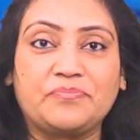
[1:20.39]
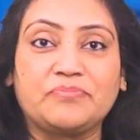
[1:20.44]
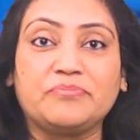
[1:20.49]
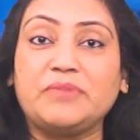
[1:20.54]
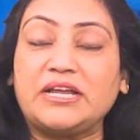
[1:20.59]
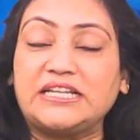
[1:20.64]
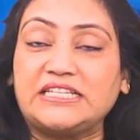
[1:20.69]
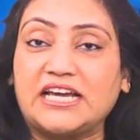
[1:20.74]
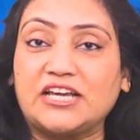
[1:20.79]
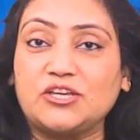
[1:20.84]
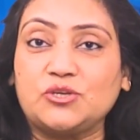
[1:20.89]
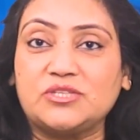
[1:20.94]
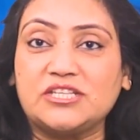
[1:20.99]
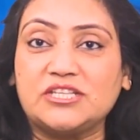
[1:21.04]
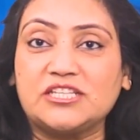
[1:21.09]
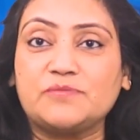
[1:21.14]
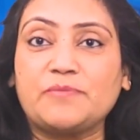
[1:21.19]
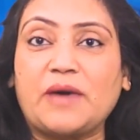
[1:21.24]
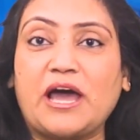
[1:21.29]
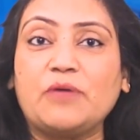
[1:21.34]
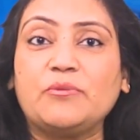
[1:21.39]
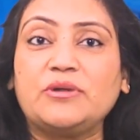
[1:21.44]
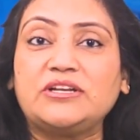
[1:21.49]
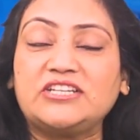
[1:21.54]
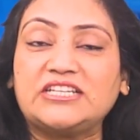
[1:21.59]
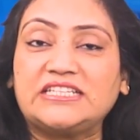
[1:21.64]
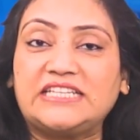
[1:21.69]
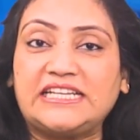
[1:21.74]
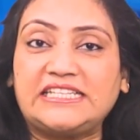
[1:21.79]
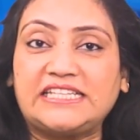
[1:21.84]
Meta uses
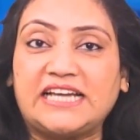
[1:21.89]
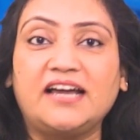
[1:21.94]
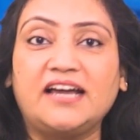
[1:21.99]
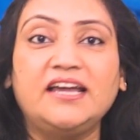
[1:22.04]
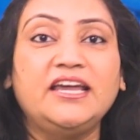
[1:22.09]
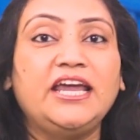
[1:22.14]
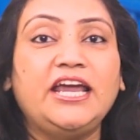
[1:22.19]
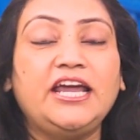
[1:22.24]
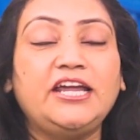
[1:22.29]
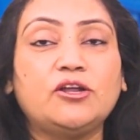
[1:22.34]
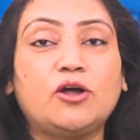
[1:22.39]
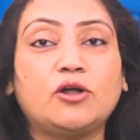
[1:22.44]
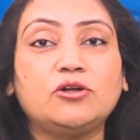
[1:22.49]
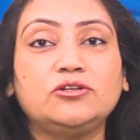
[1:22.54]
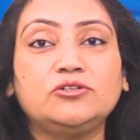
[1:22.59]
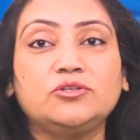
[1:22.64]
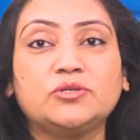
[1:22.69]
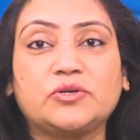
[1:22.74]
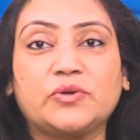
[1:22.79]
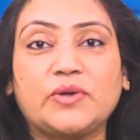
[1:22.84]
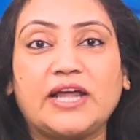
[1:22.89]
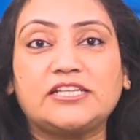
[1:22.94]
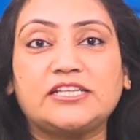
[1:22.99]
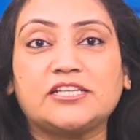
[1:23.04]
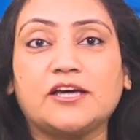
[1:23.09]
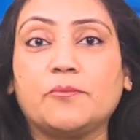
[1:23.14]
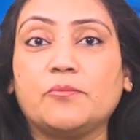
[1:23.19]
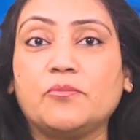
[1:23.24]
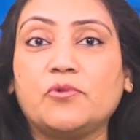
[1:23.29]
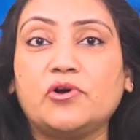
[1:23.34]
biometric data in order to create
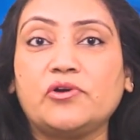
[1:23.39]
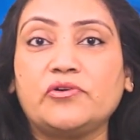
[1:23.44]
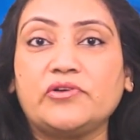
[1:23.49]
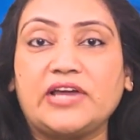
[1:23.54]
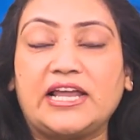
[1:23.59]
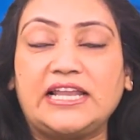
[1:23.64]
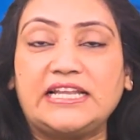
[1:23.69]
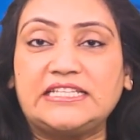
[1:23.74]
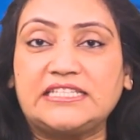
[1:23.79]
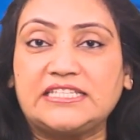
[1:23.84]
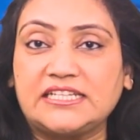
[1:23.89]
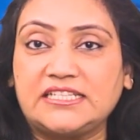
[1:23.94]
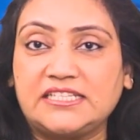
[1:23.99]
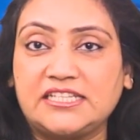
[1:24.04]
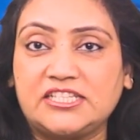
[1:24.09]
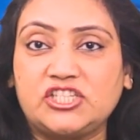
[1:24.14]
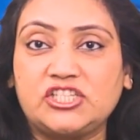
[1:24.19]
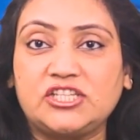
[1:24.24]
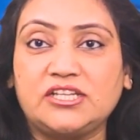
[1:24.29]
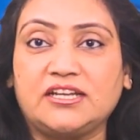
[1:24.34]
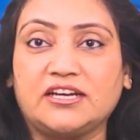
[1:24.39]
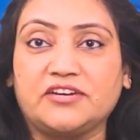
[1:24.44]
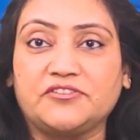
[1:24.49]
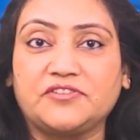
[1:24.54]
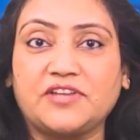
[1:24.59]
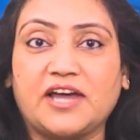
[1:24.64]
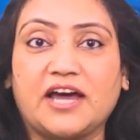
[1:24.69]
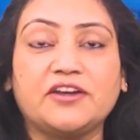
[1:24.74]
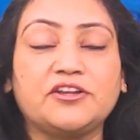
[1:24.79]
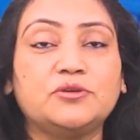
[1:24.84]
a more realistic digital
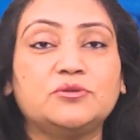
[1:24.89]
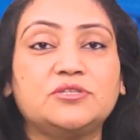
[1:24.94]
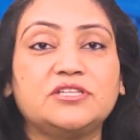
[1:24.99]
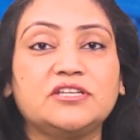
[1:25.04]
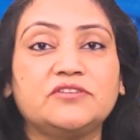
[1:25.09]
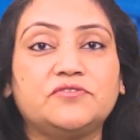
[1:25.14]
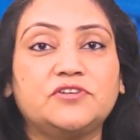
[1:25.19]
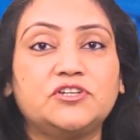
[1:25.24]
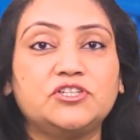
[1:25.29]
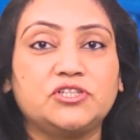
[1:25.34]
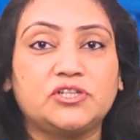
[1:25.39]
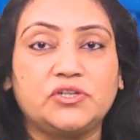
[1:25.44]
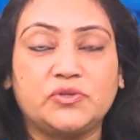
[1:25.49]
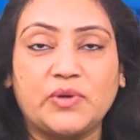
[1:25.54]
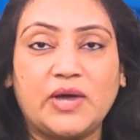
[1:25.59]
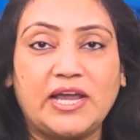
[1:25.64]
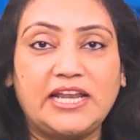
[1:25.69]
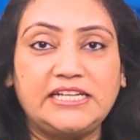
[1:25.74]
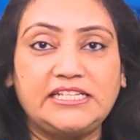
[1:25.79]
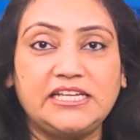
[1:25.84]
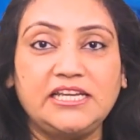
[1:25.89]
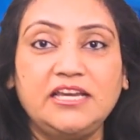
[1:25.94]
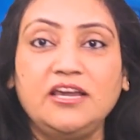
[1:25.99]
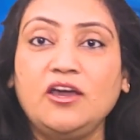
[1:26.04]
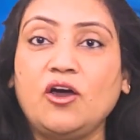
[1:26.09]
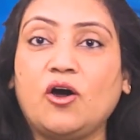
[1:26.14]
avatar using virtual reality